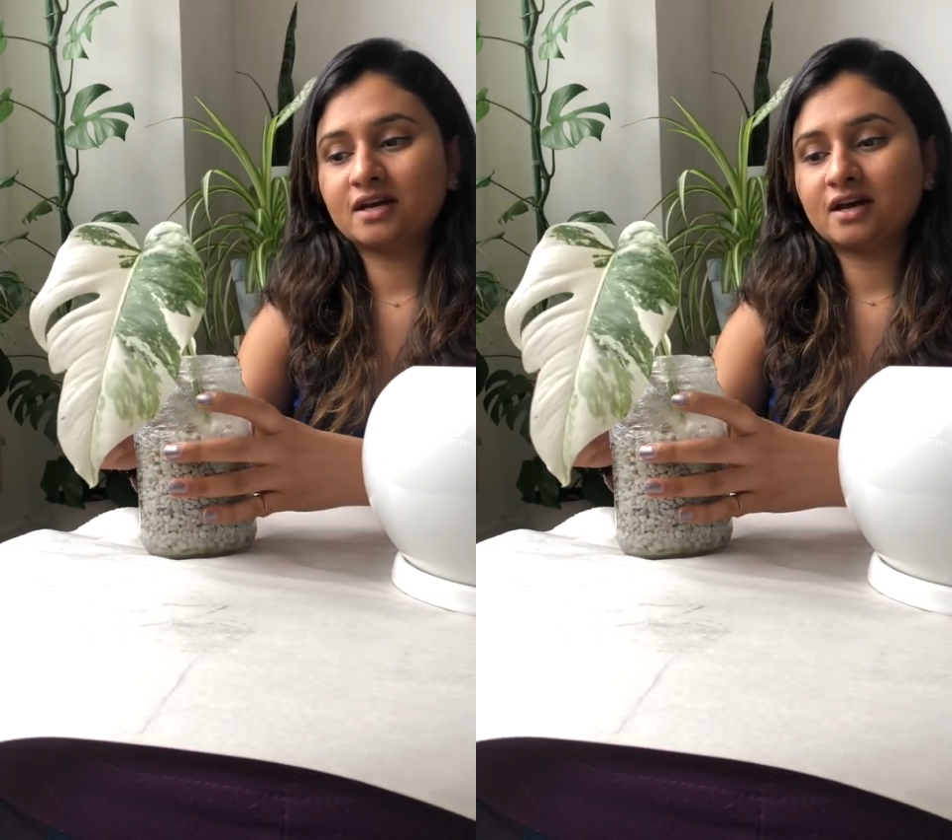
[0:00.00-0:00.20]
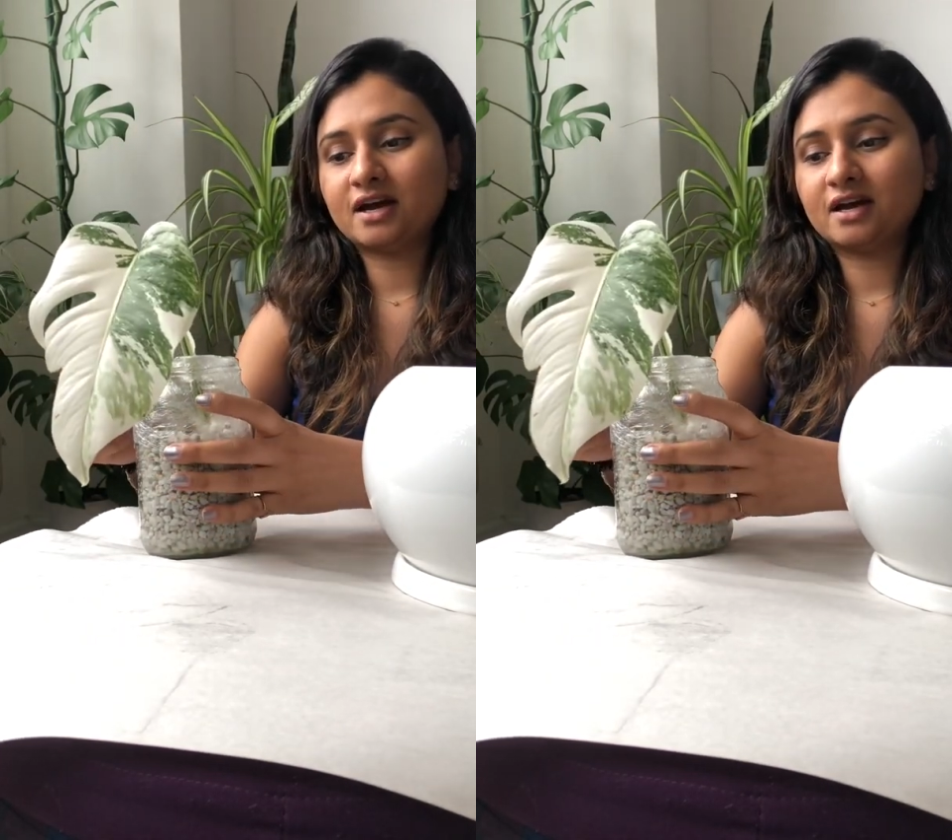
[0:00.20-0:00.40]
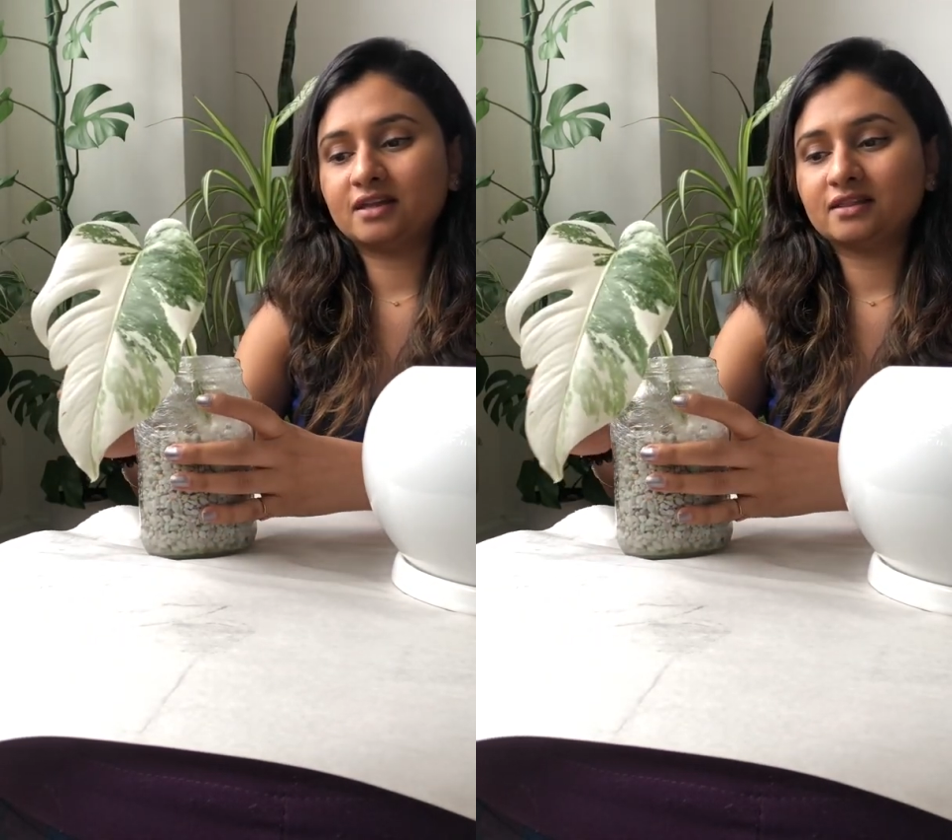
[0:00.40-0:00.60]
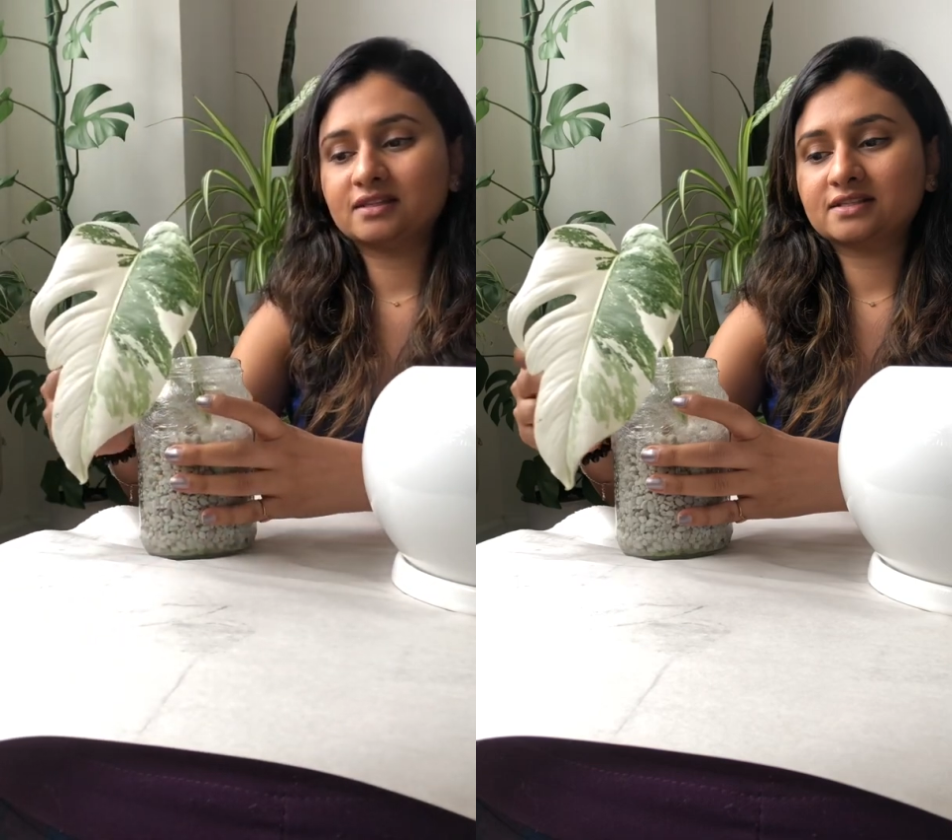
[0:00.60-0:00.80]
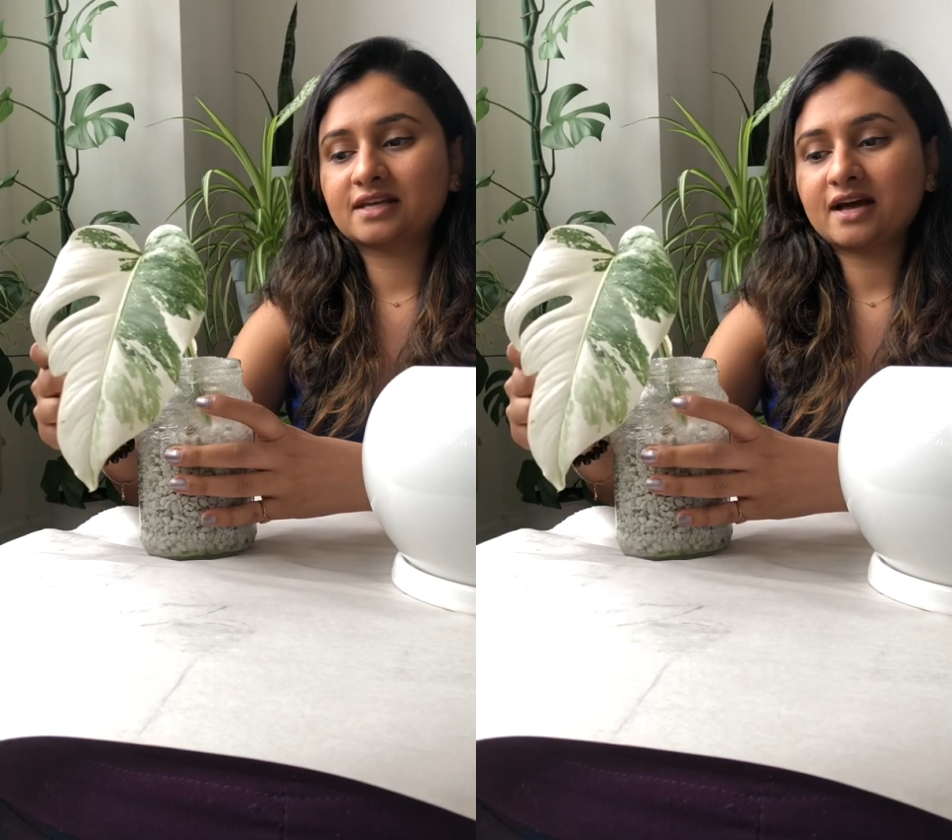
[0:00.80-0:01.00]
And
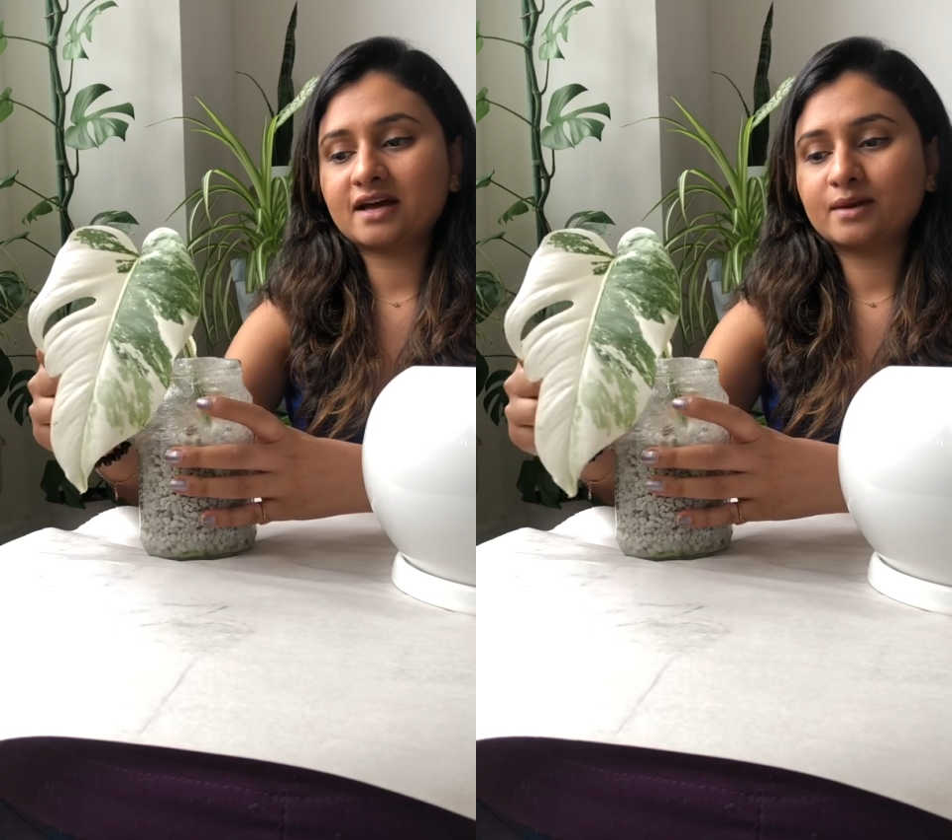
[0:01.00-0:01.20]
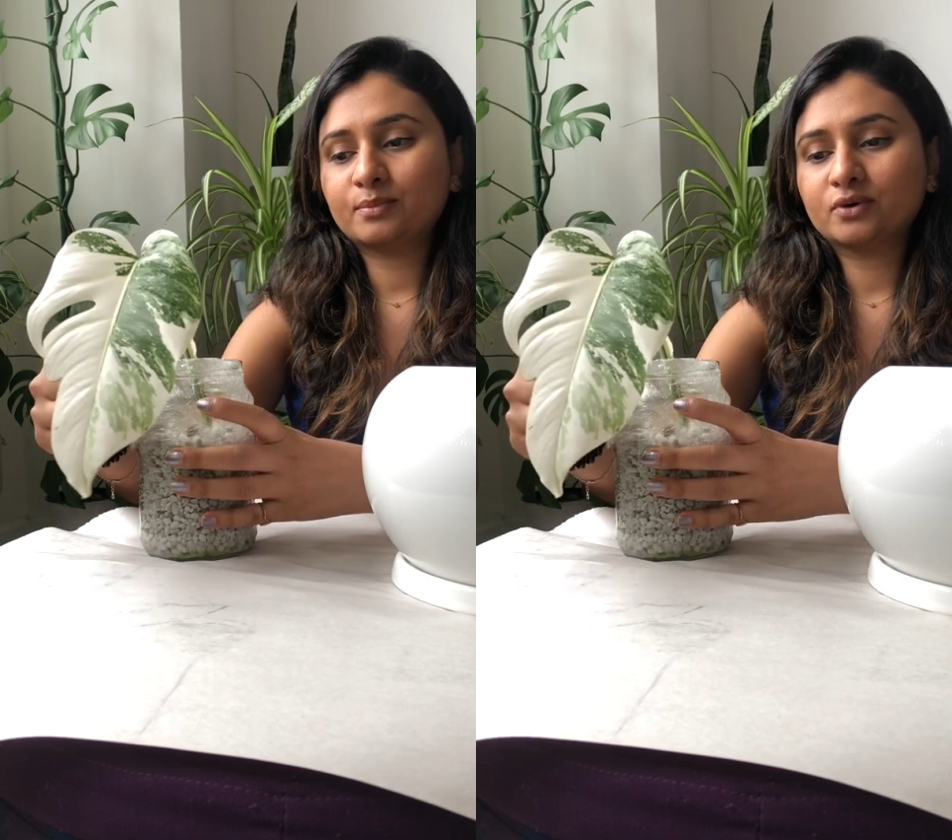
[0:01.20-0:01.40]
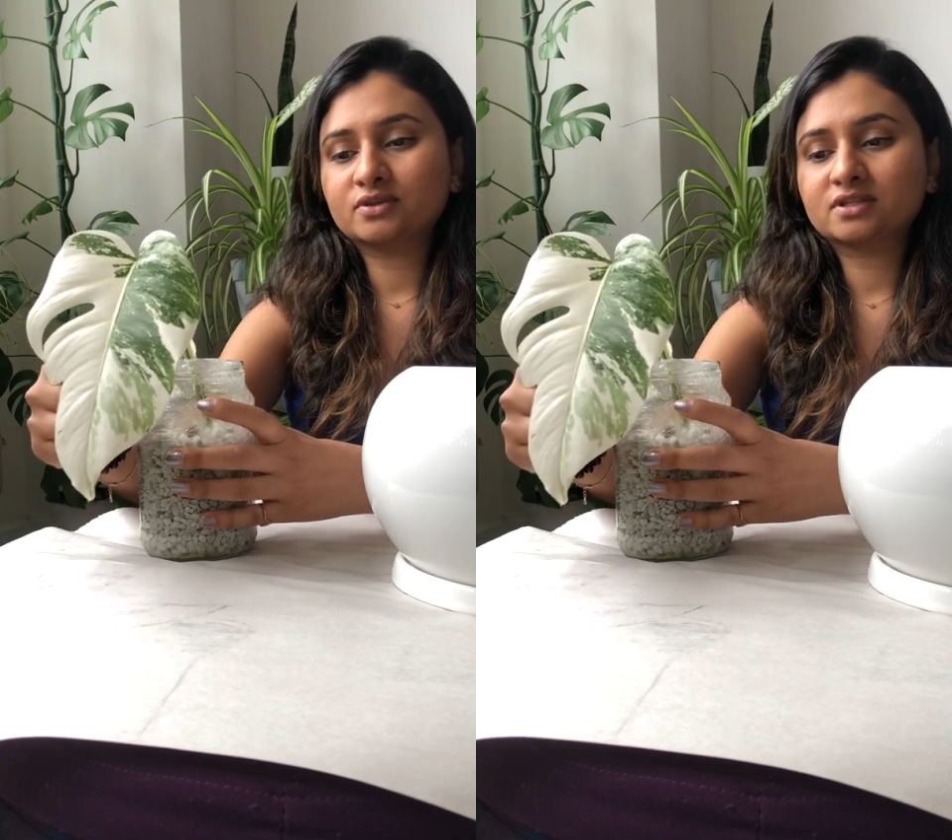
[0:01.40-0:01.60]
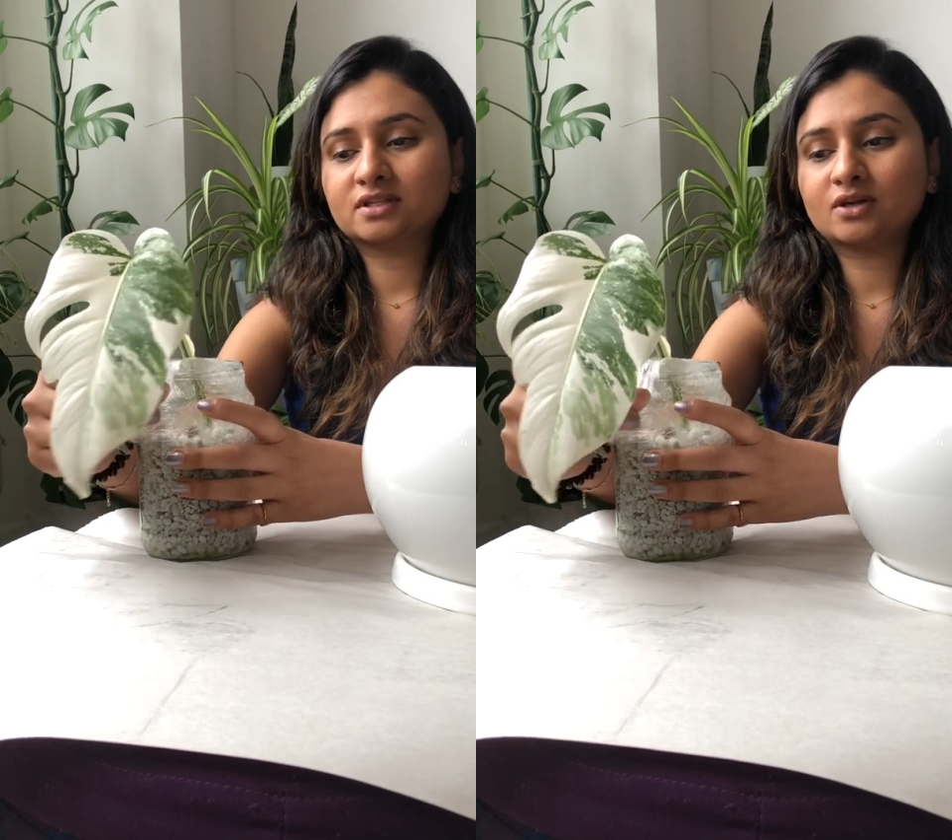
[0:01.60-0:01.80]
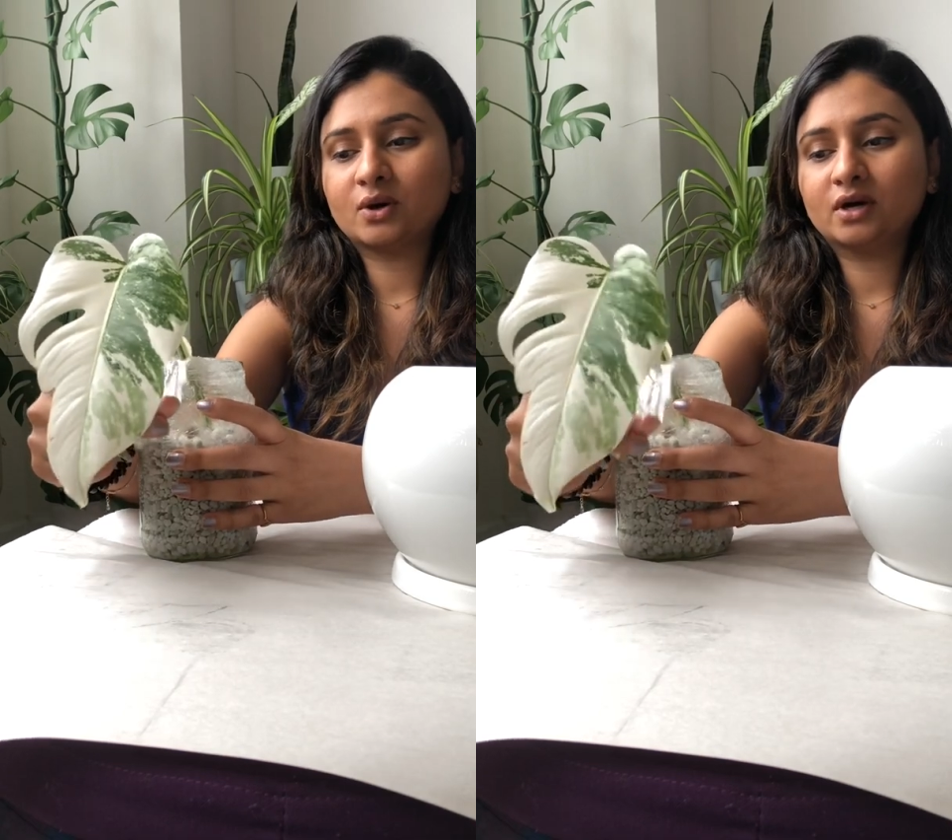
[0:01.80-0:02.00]
this guy posted
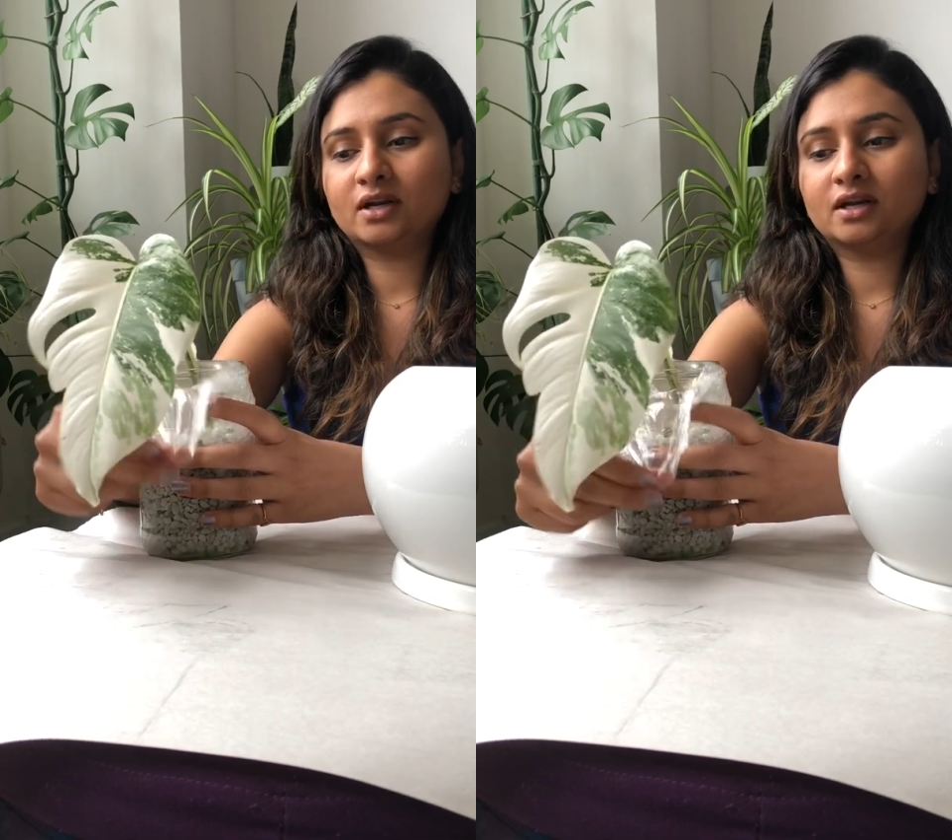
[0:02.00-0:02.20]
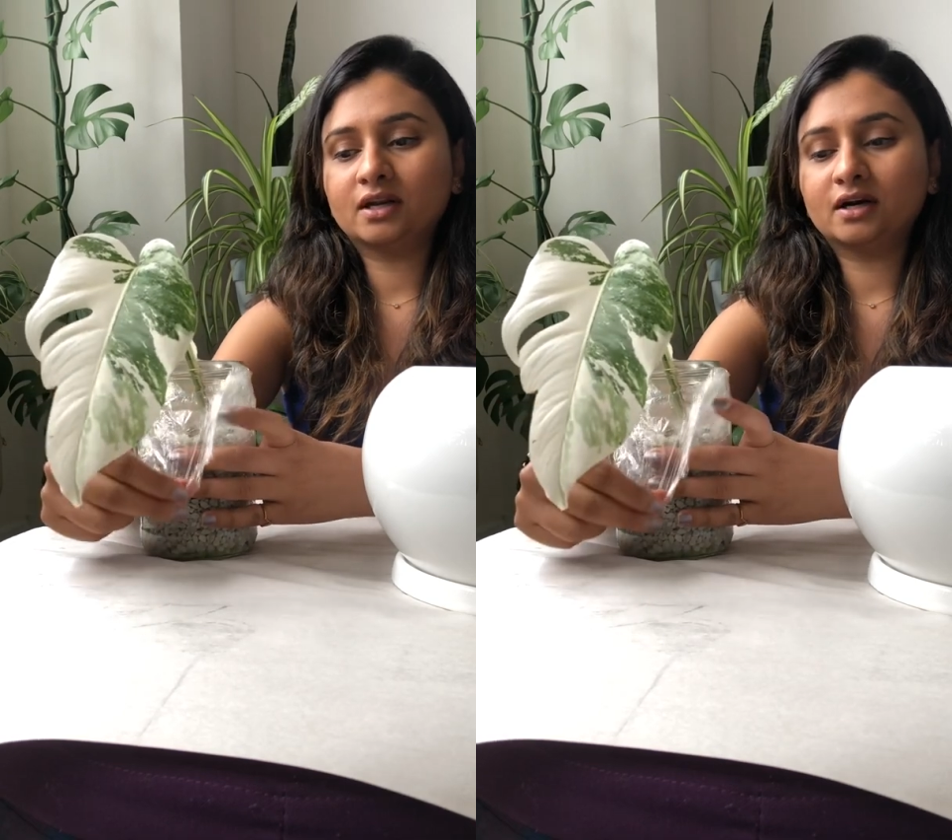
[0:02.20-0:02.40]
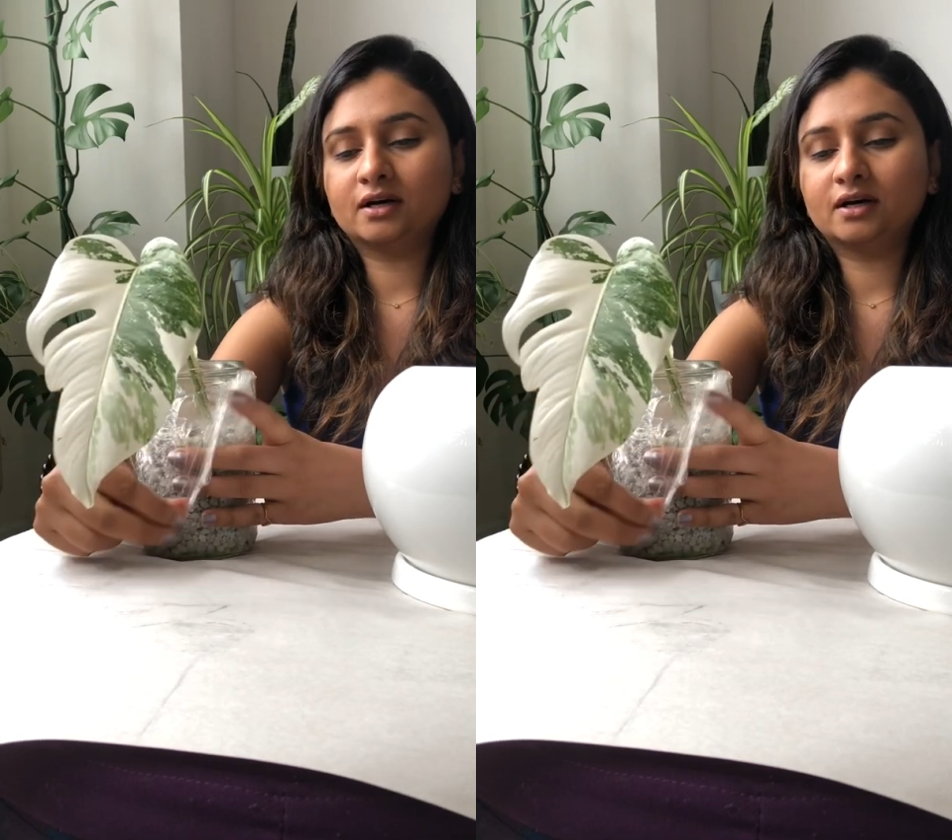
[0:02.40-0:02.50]
on